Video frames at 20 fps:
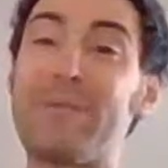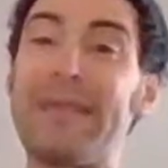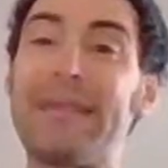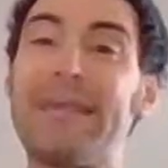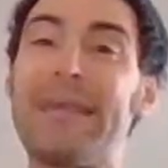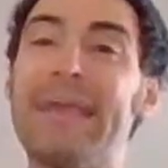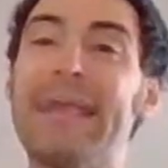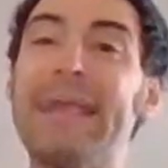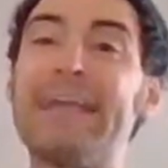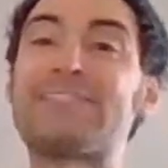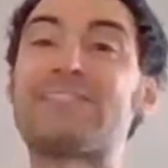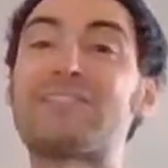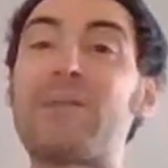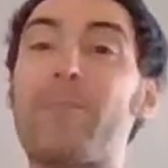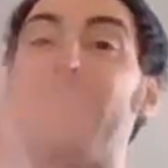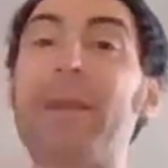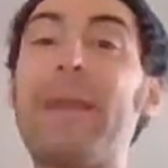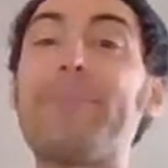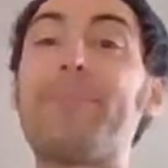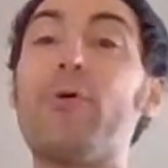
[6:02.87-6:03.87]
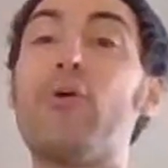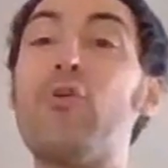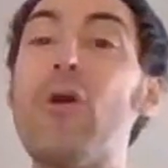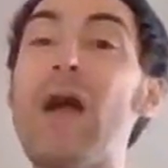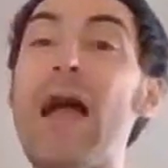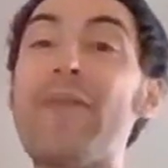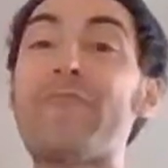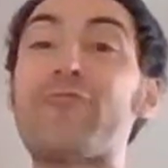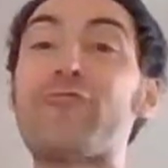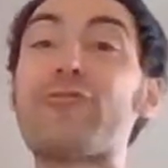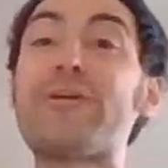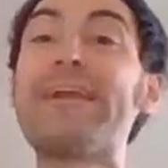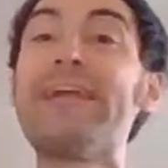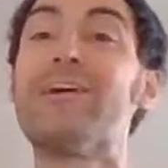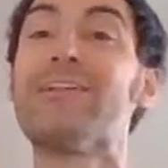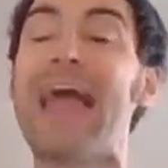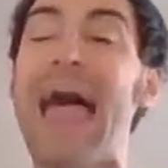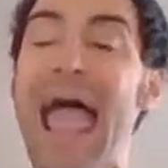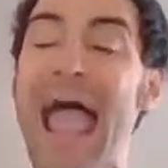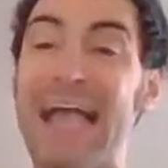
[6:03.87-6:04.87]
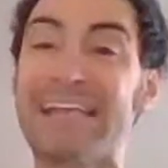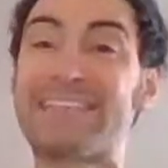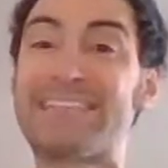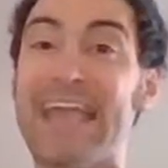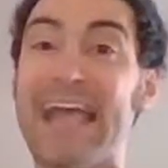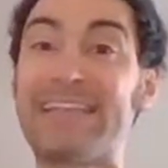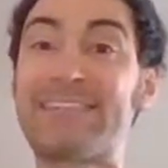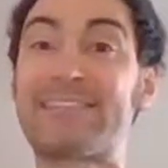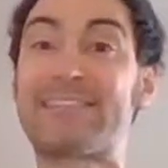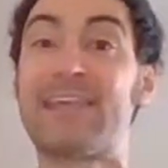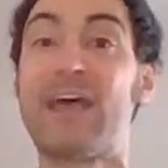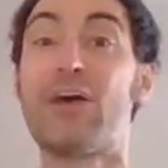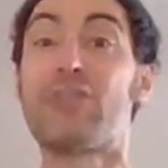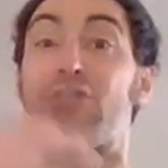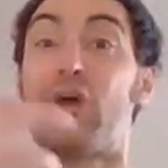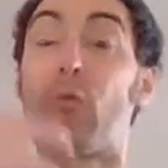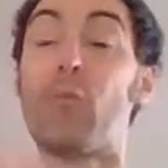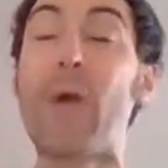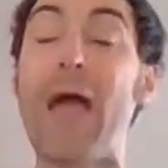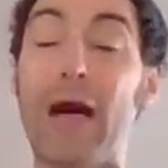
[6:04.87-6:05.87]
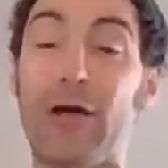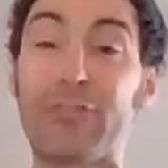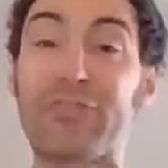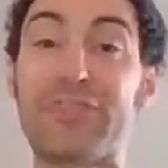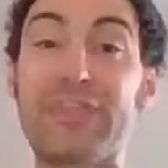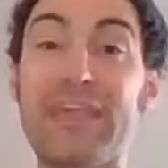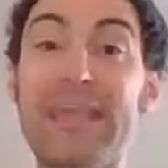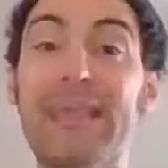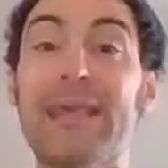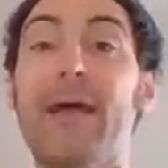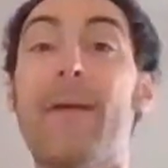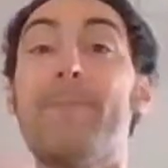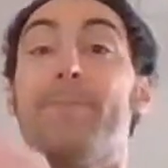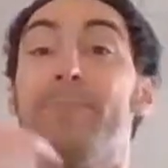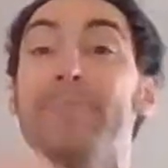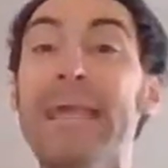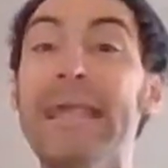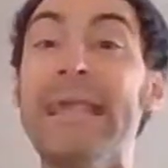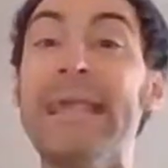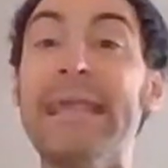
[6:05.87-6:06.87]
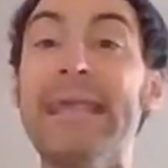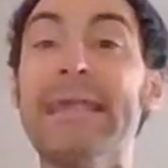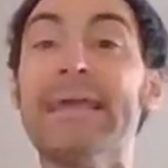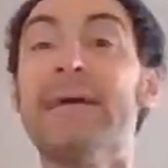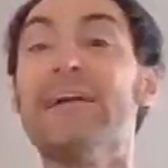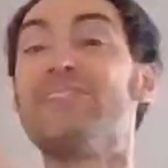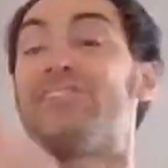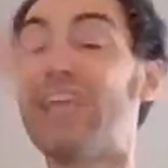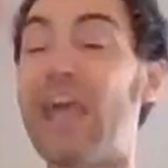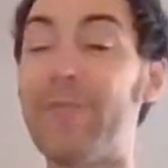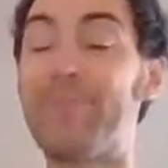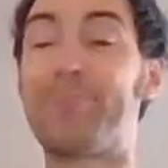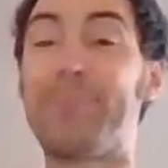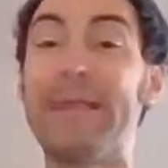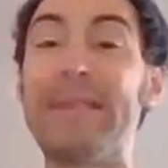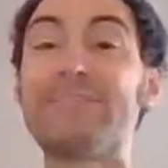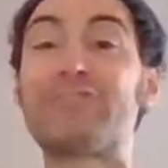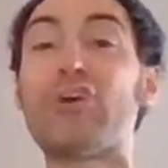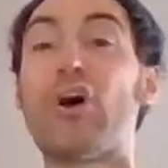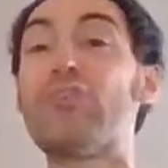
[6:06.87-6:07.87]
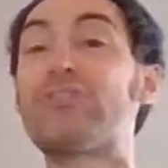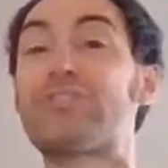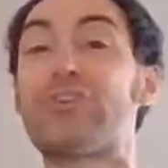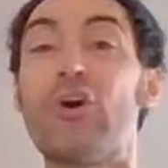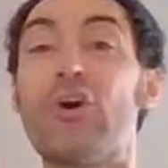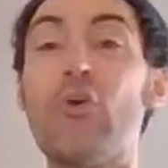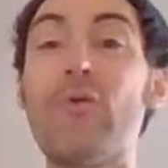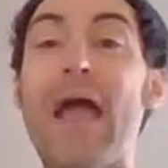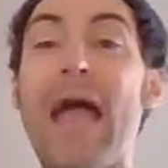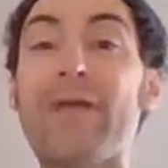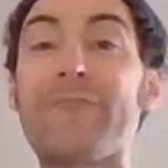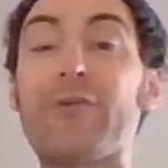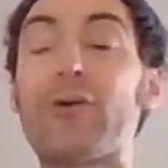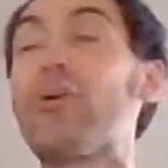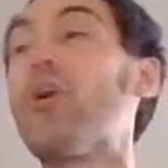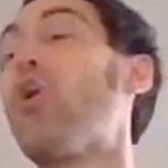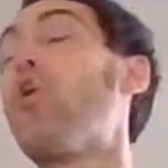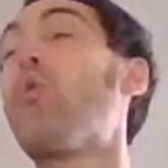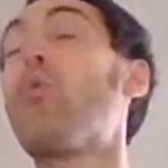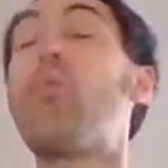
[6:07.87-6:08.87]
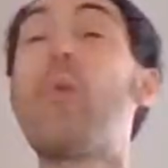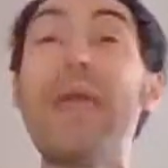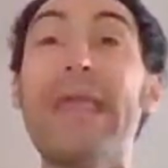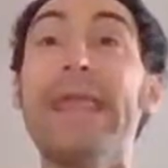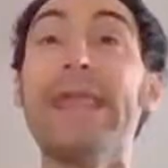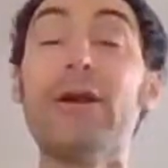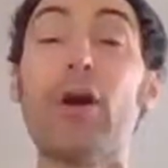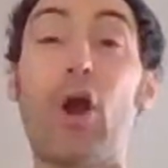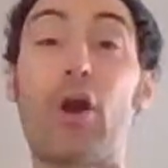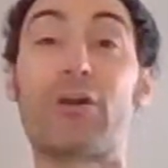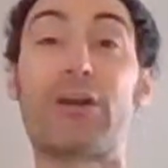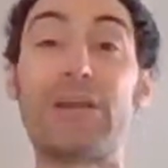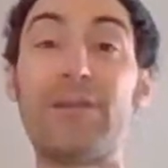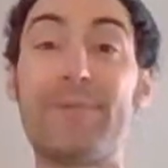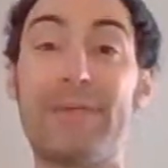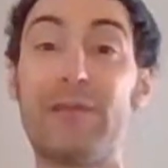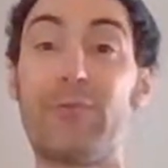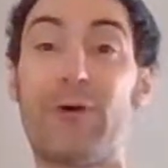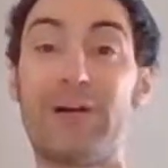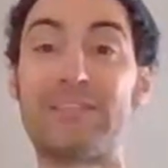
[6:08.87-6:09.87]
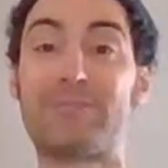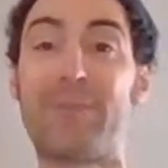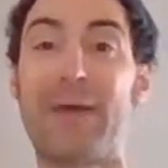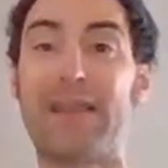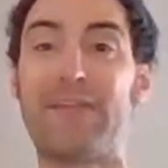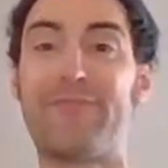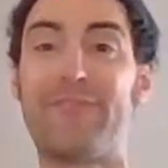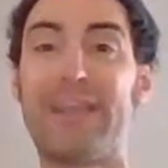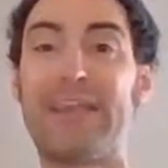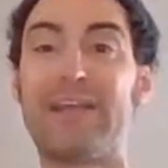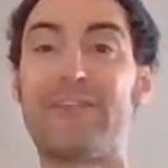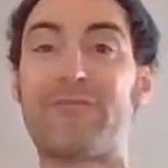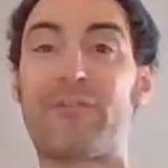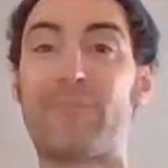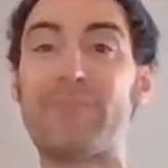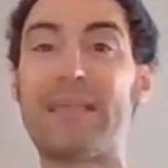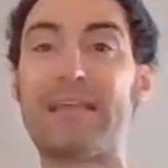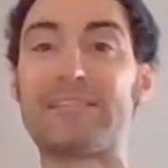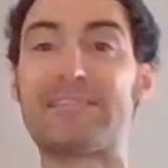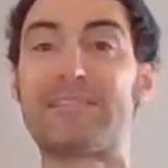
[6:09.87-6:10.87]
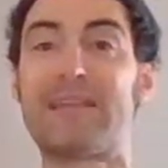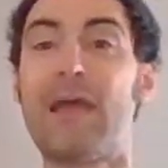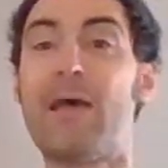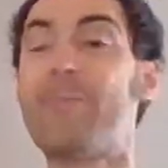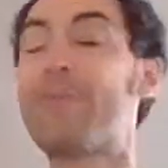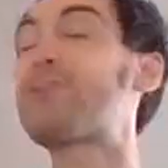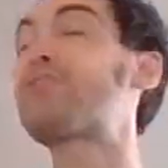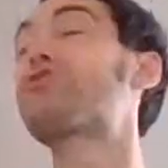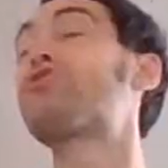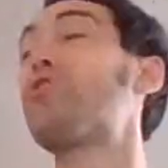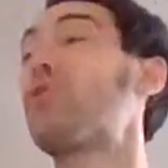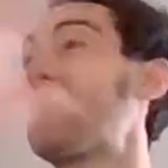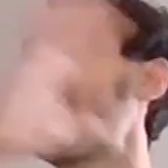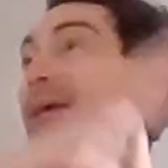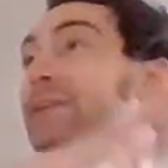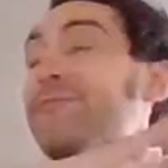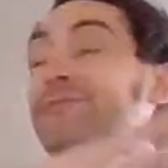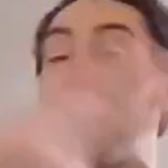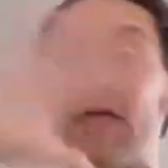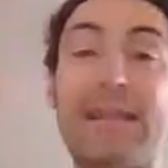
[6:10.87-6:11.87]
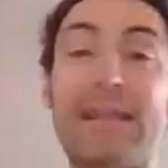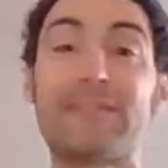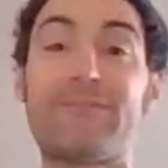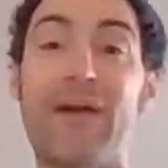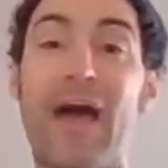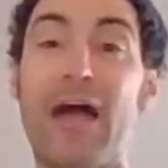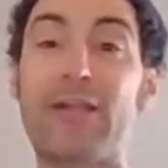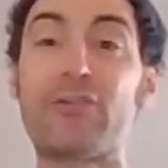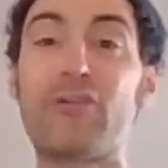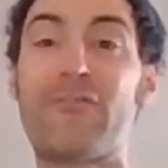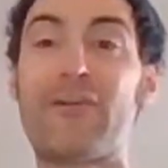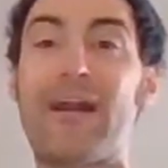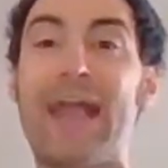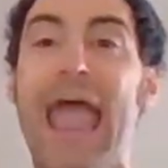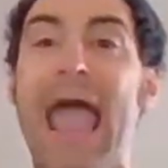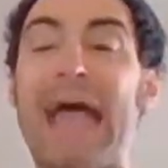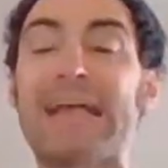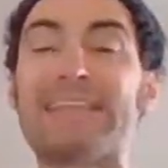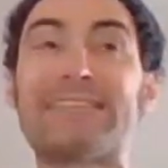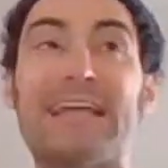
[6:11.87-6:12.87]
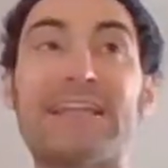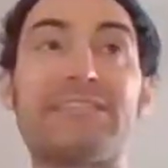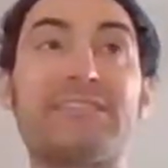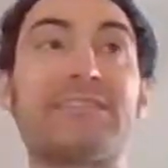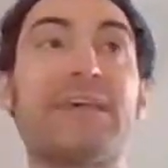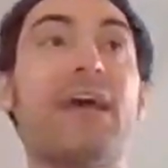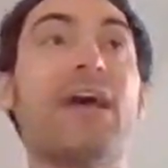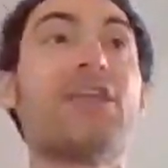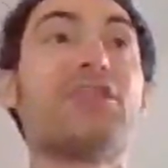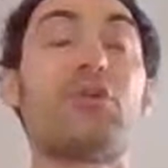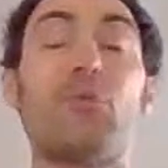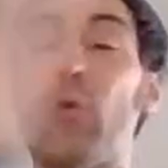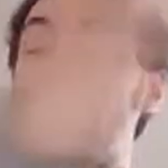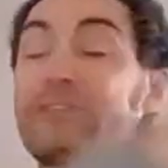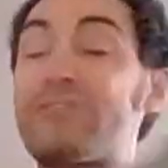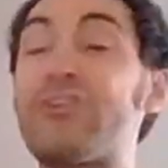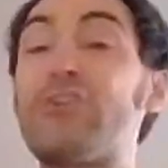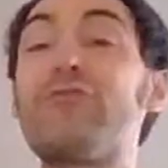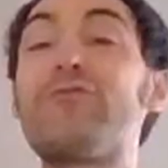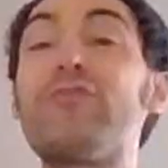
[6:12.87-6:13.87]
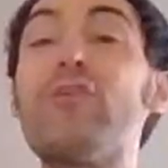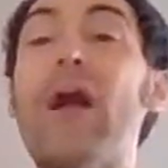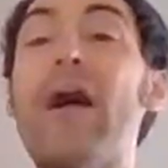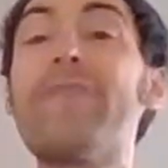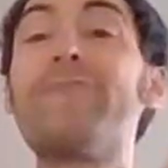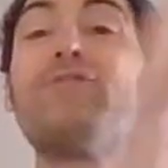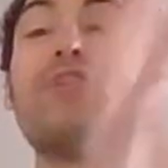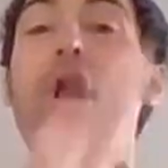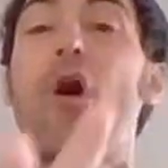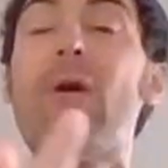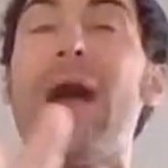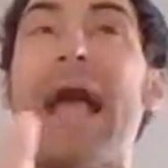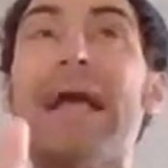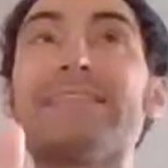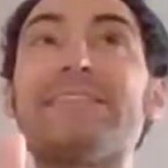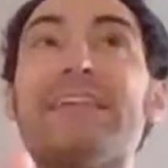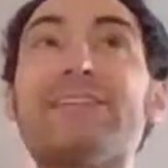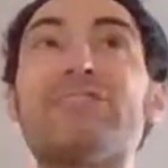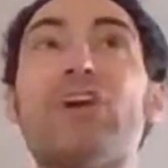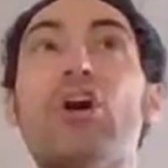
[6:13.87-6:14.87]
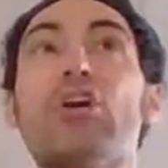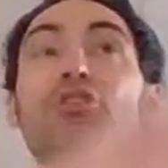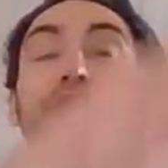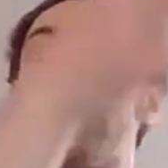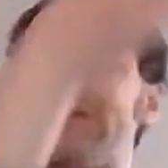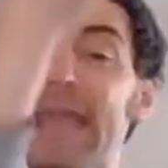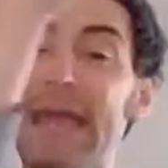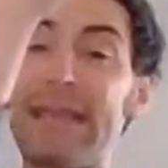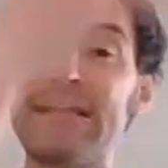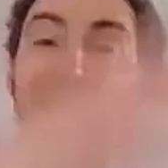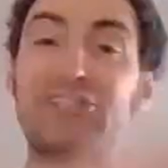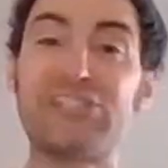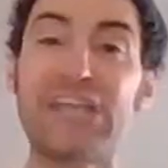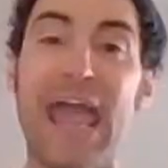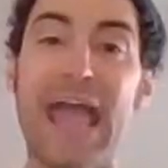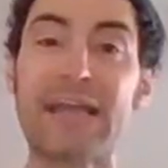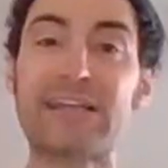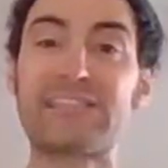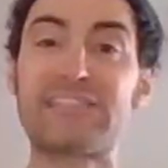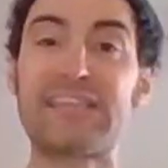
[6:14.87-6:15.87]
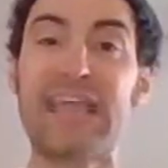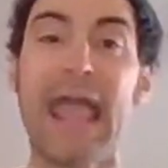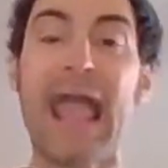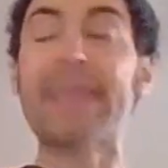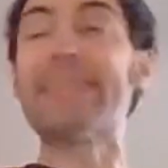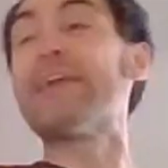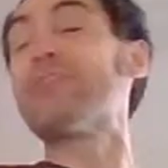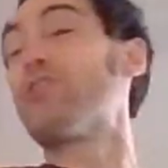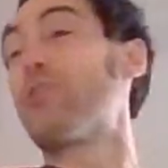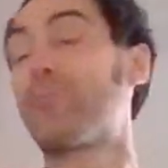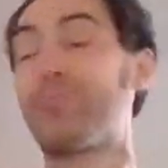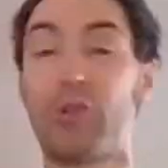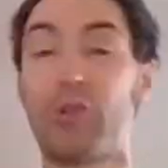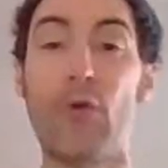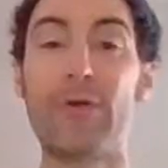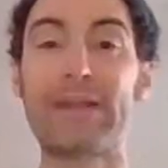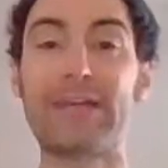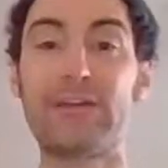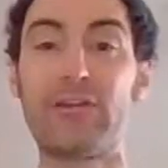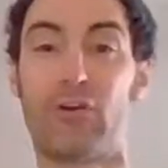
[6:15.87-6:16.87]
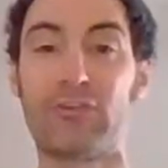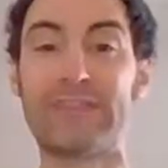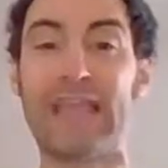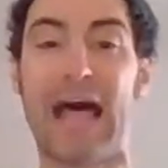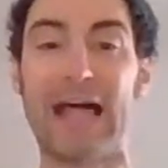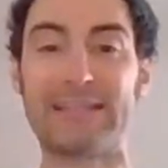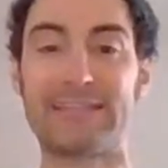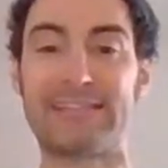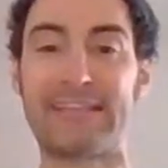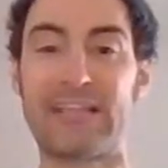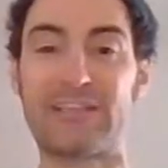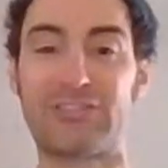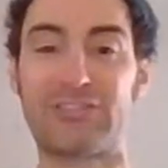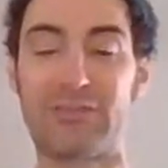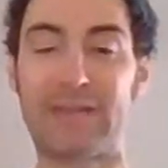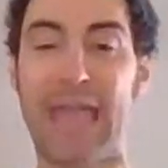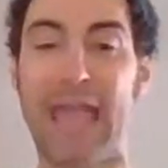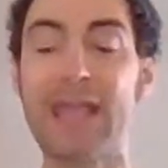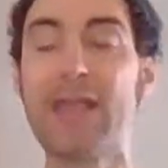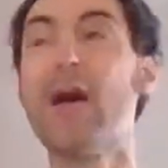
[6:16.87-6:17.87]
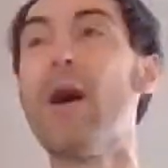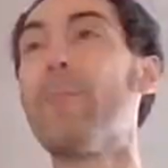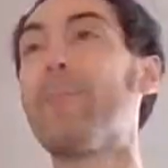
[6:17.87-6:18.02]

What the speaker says: me, it's the people who have real assets, the wealthy, me, Jeff Bezos, whoever, we are going to be the ones benefiting from this because you're inflating the value of our assets. The ones that you have no assets, you're getting checks and then you're blowing it on nonsense, okay?